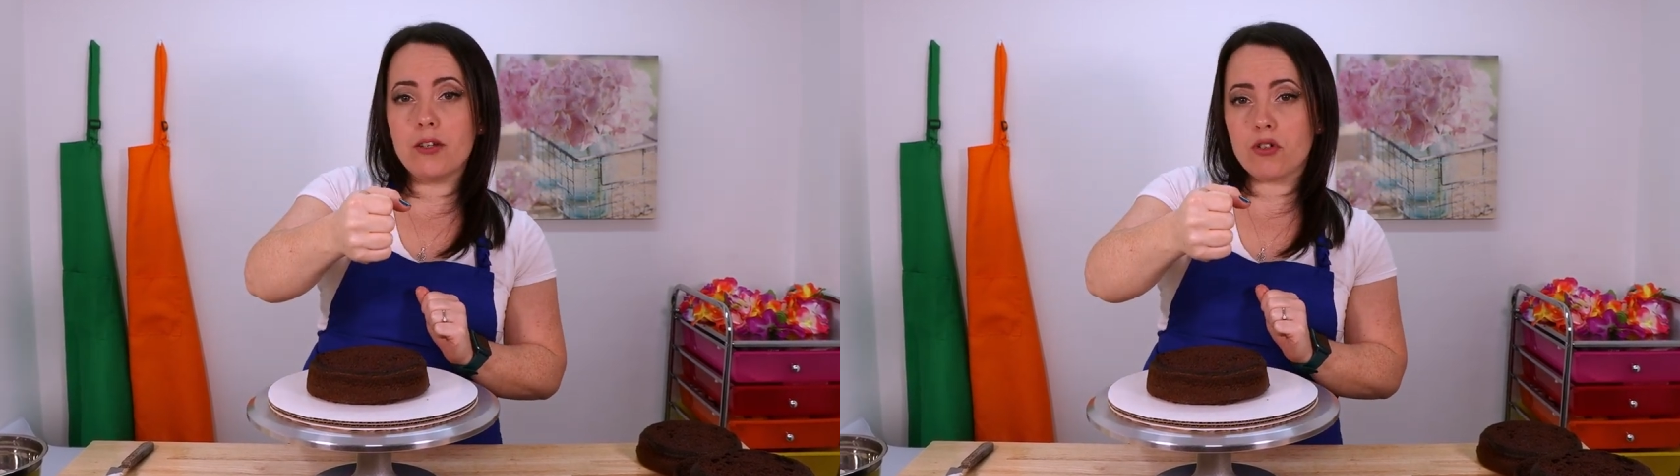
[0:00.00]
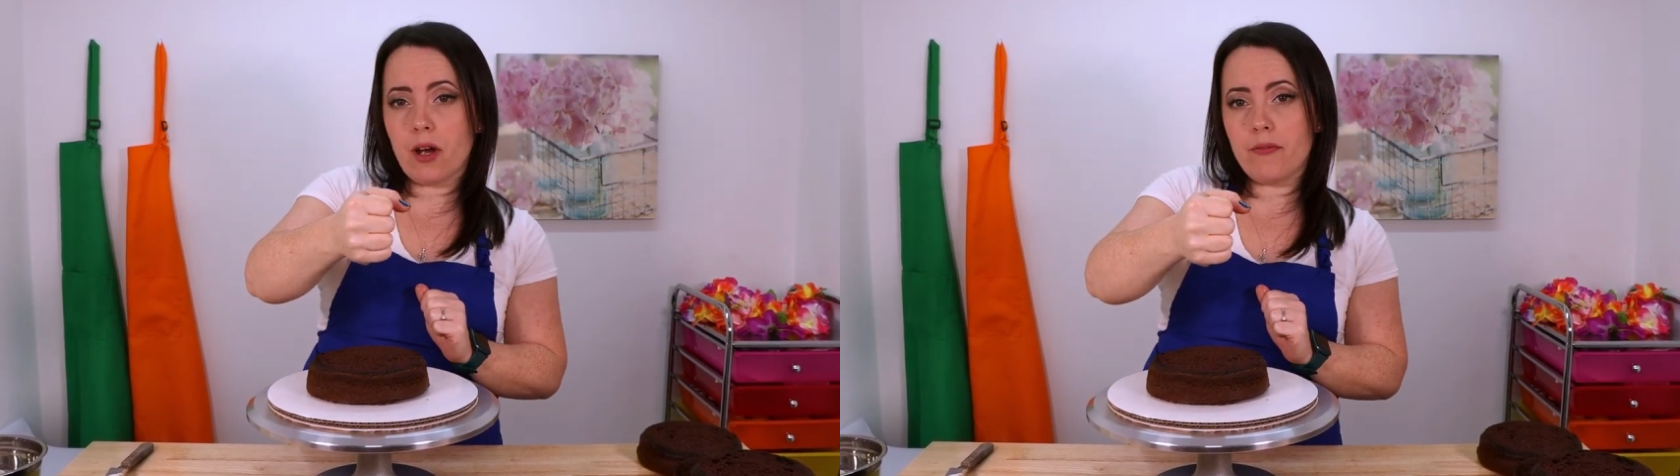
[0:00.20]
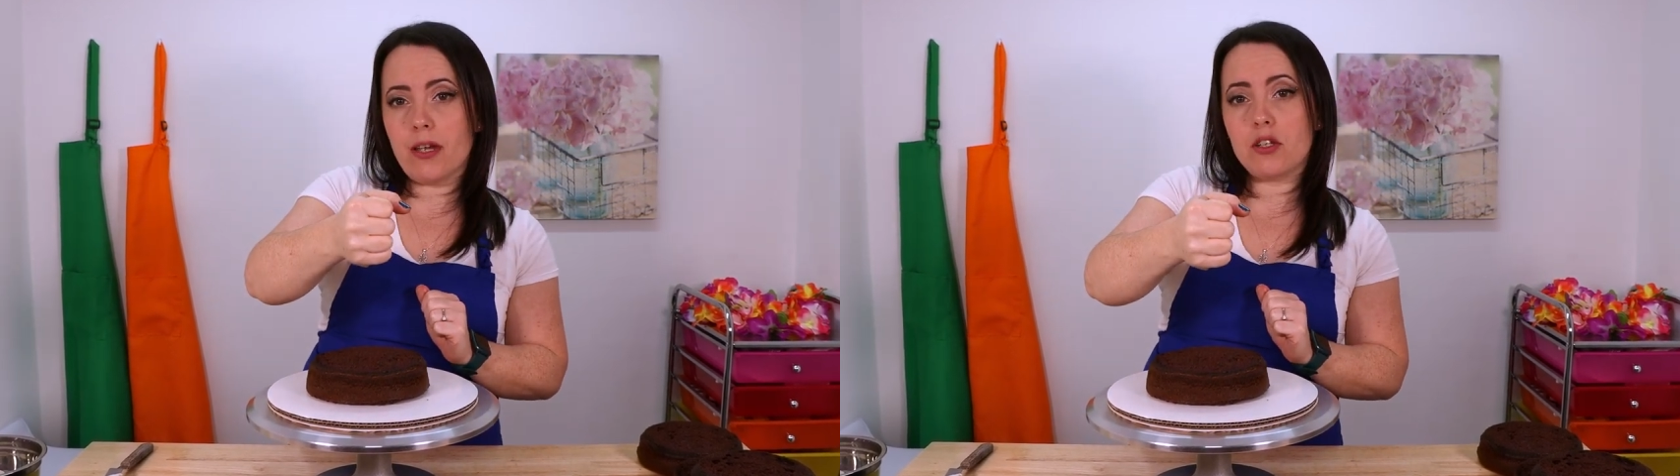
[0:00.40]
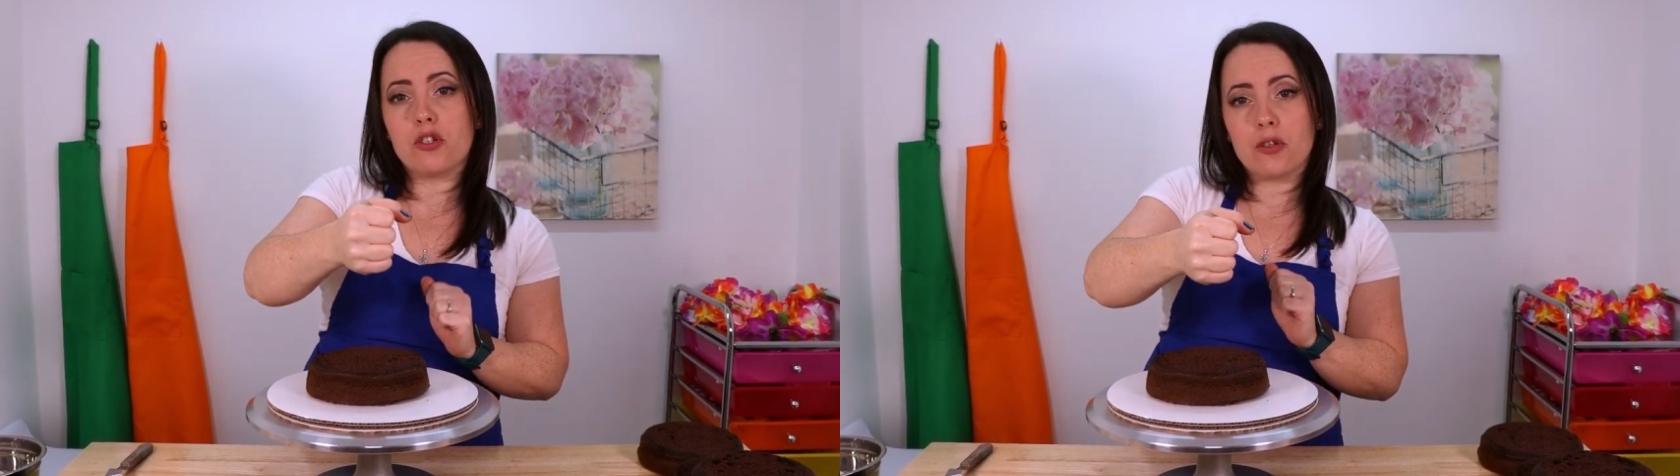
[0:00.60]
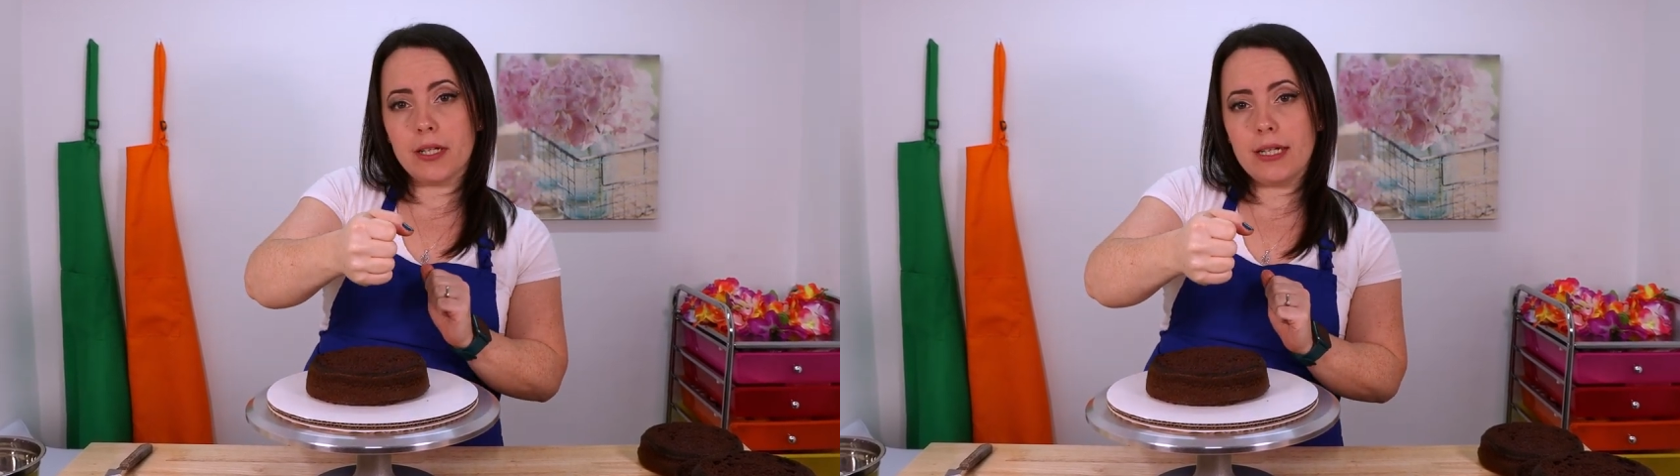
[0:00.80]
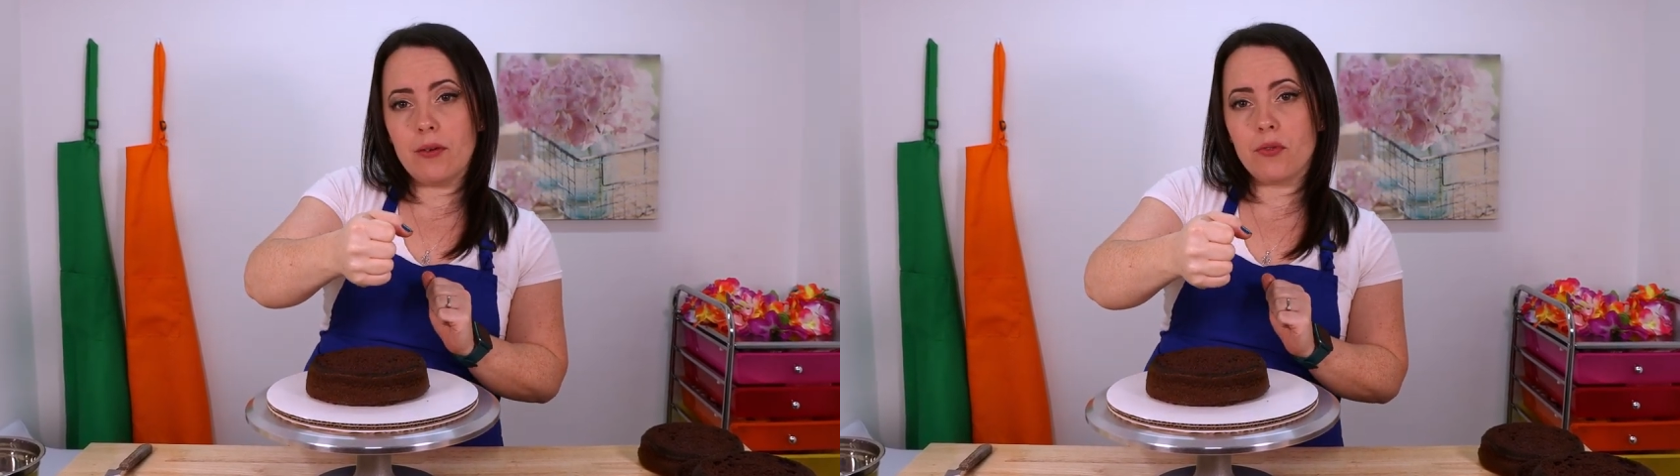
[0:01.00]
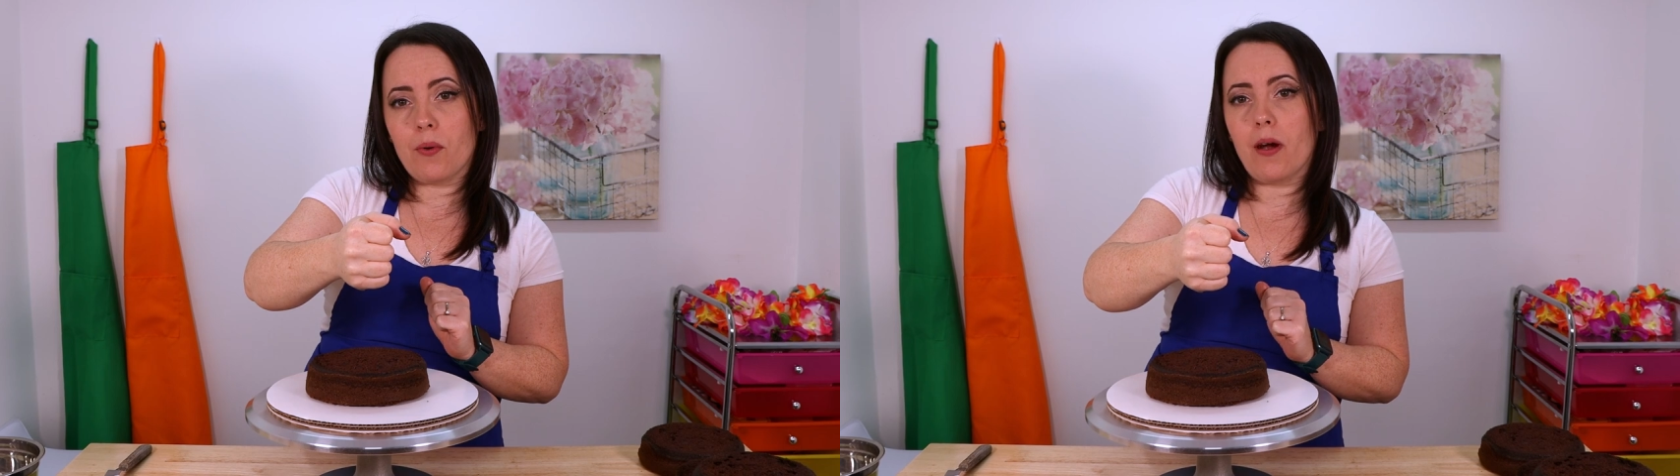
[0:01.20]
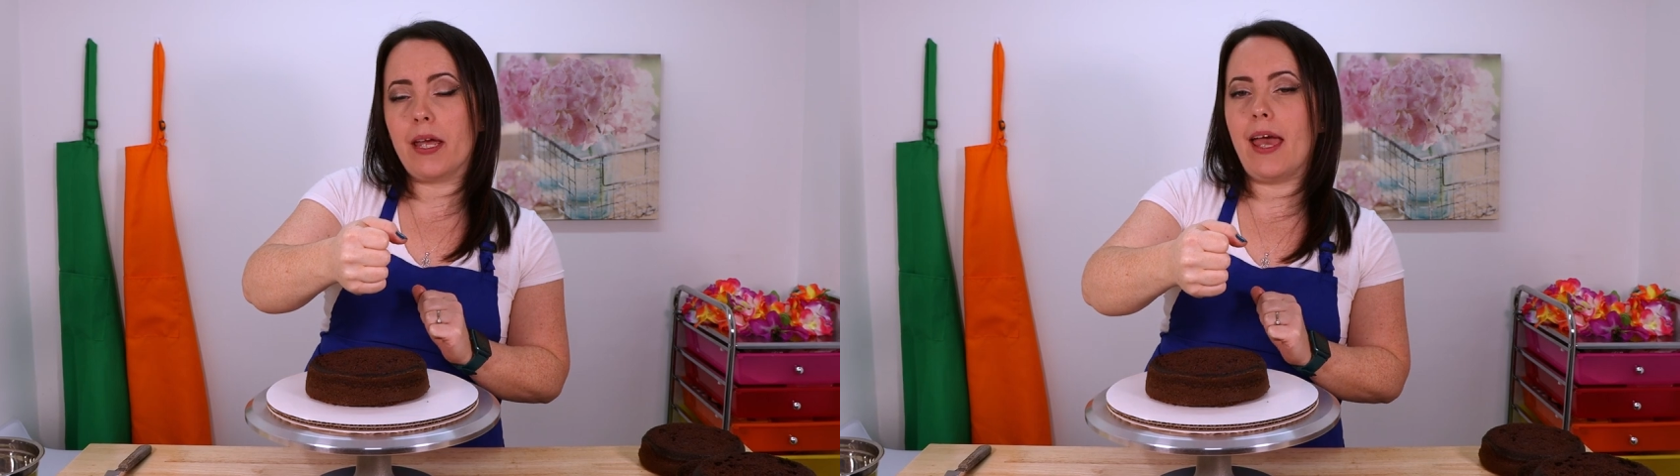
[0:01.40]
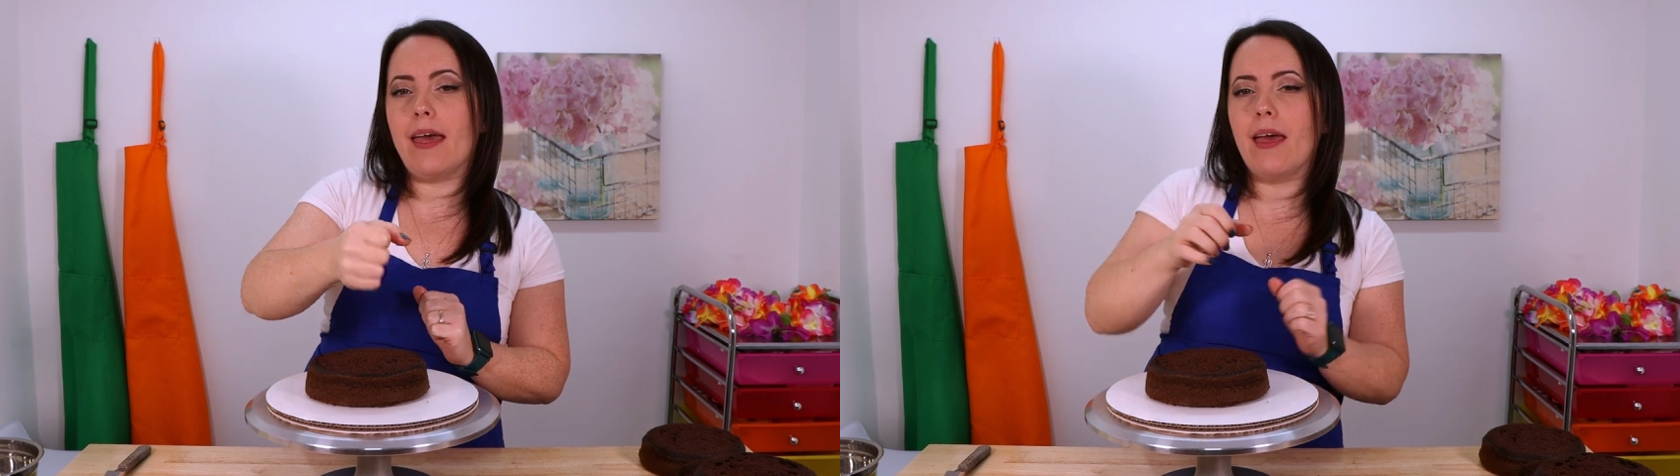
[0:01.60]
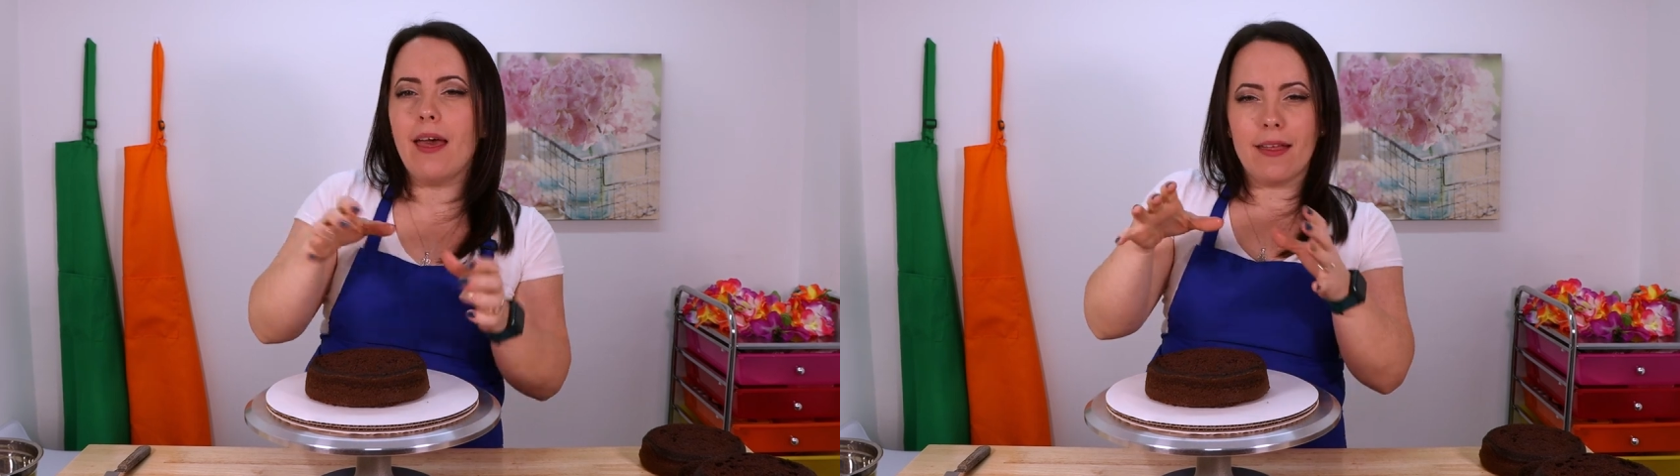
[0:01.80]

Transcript: and drive that straight down through our cake,